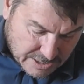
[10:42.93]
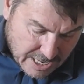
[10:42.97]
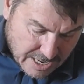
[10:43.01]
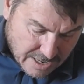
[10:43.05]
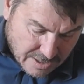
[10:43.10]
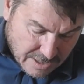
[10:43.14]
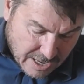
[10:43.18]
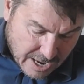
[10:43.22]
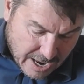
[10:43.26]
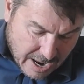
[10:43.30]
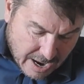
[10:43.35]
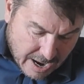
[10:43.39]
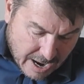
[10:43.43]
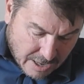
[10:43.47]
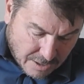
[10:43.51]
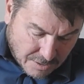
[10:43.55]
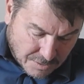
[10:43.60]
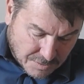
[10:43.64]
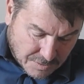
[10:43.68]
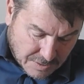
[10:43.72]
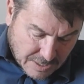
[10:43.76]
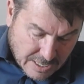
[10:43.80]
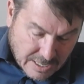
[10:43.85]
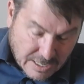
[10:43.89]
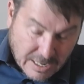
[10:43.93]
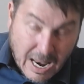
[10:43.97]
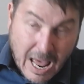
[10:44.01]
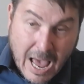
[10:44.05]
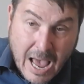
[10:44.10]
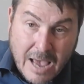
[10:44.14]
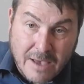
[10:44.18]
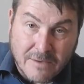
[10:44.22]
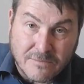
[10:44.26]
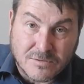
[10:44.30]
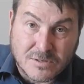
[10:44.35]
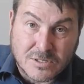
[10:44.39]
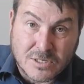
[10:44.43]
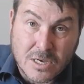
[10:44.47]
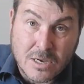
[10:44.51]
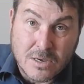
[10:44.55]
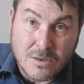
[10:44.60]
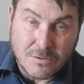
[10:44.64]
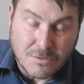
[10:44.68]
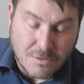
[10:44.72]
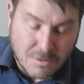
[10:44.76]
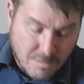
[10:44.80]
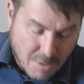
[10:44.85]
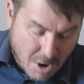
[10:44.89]
their health and lives the
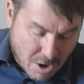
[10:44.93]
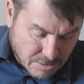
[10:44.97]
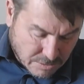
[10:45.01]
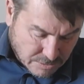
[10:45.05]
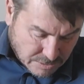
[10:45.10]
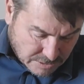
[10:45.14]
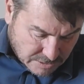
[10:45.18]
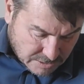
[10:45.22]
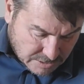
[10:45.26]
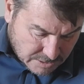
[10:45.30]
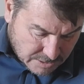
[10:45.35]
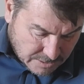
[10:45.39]
most.